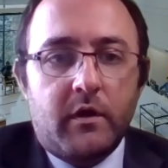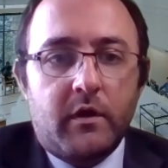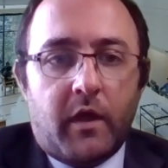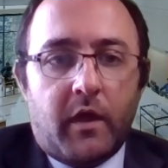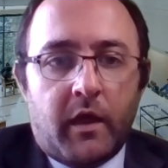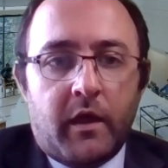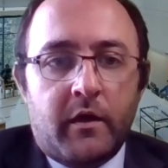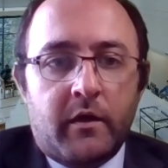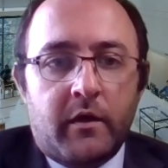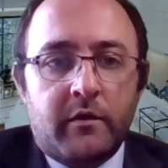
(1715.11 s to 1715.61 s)

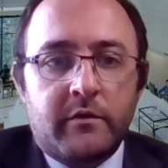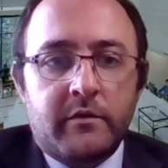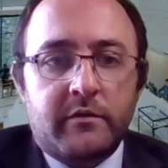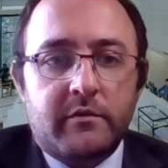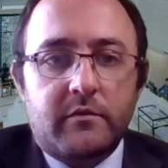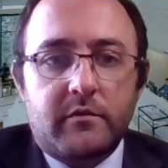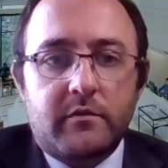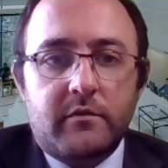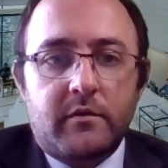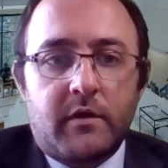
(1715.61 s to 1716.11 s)
And
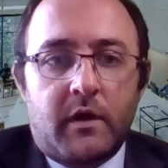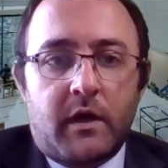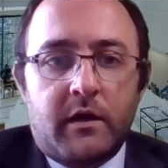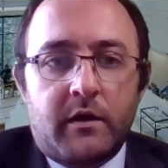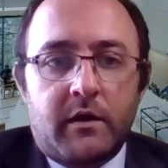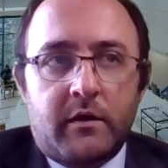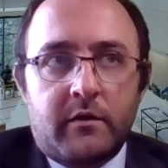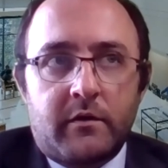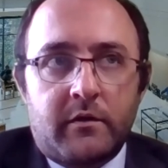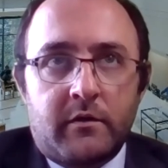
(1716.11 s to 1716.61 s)

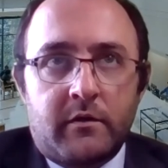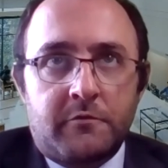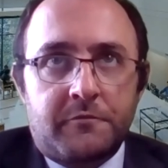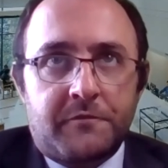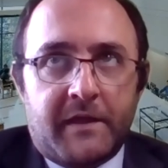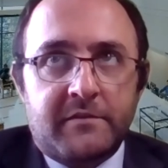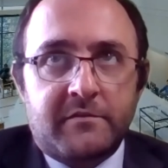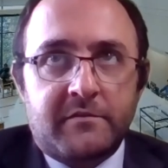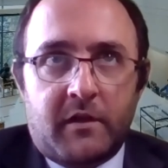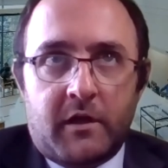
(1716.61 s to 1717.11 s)
if
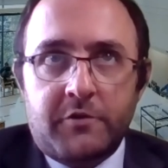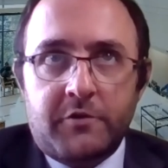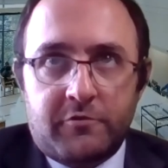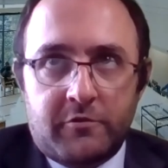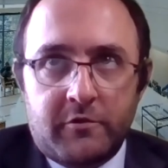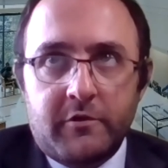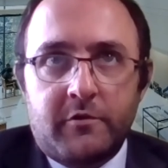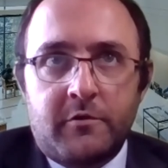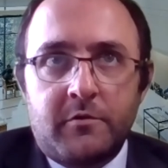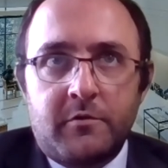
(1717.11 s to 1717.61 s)
that's not
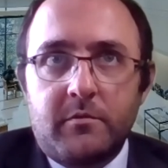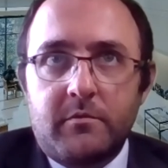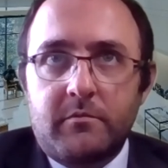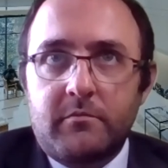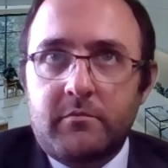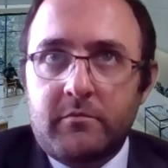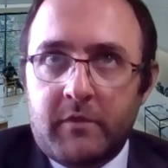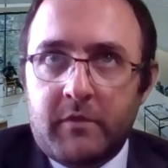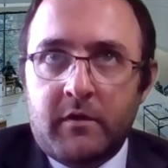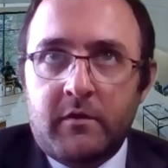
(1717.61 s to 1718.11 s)
true,
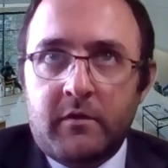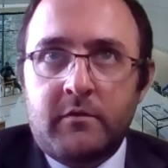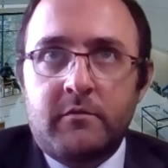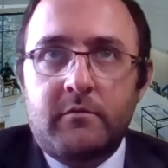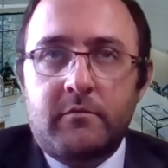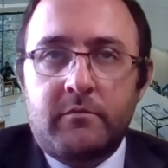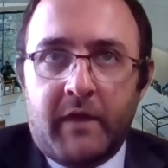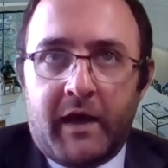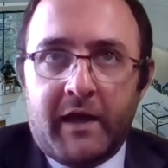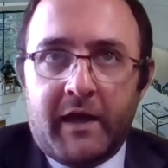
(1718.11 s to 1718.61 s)

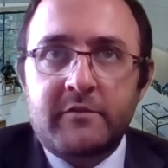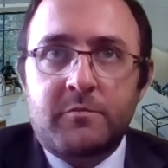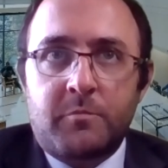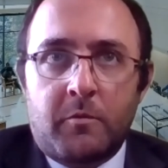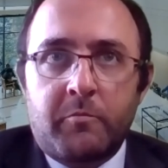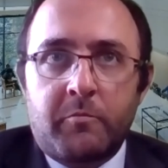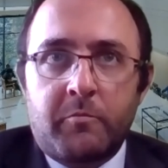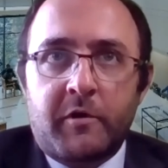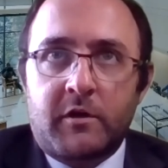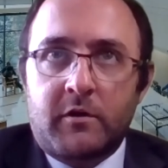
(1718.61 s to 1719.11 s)
then that's
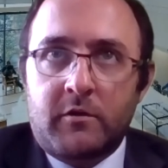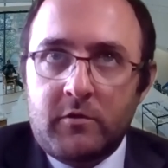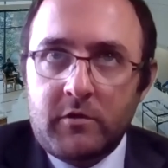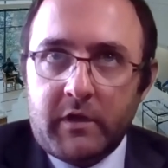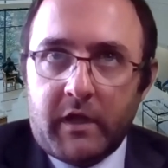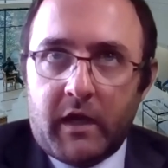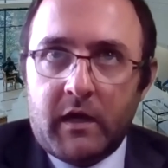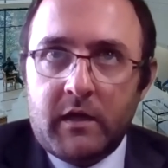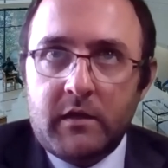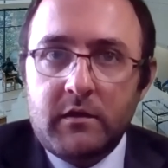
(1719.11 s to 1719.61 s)
what we're going to look
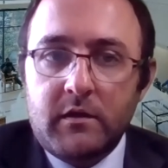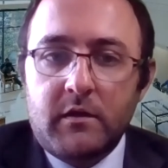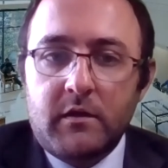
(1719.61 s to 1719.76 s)
at